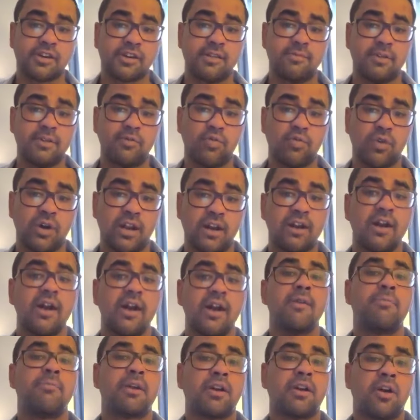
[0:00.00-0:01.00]
the streaming world,
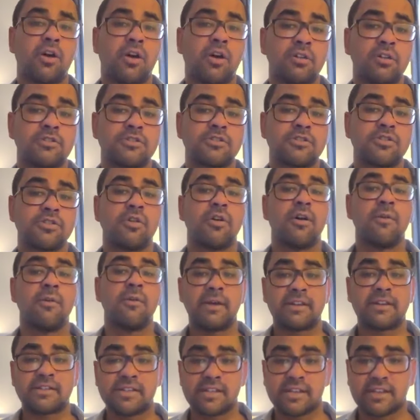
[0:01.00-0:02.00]
but also
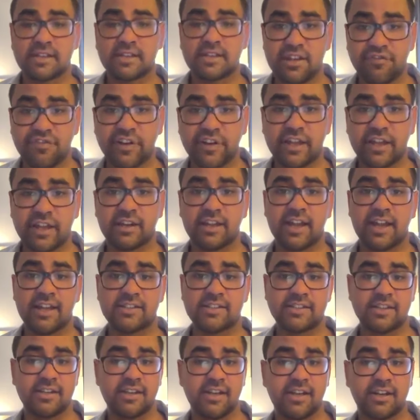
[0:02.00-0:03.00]
make significant
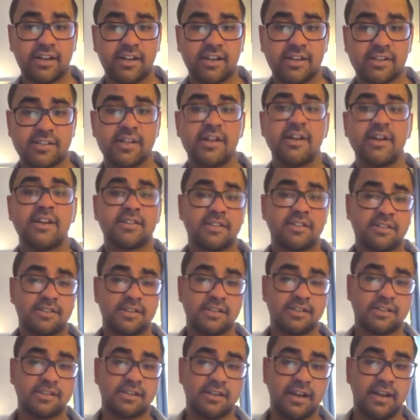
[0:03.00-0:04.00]
gains in areas
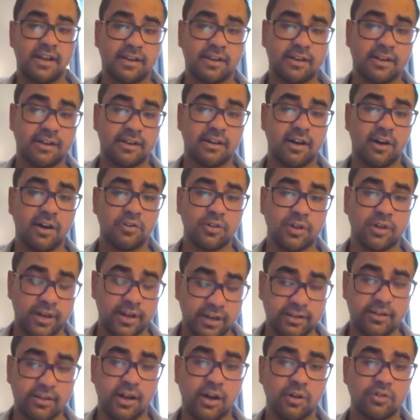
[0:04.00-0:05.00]
such as connected
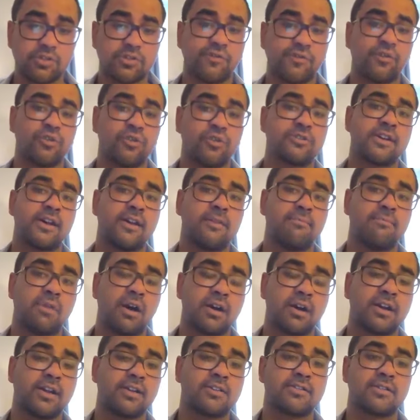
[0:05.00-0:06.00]
households and
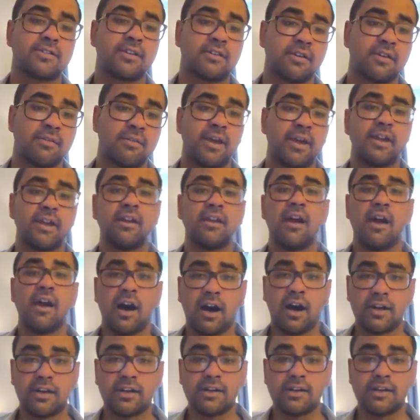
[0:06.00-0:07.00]
markets that remain
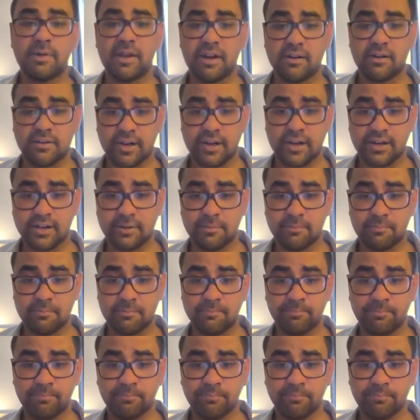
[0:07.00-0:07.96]
underpenetrated.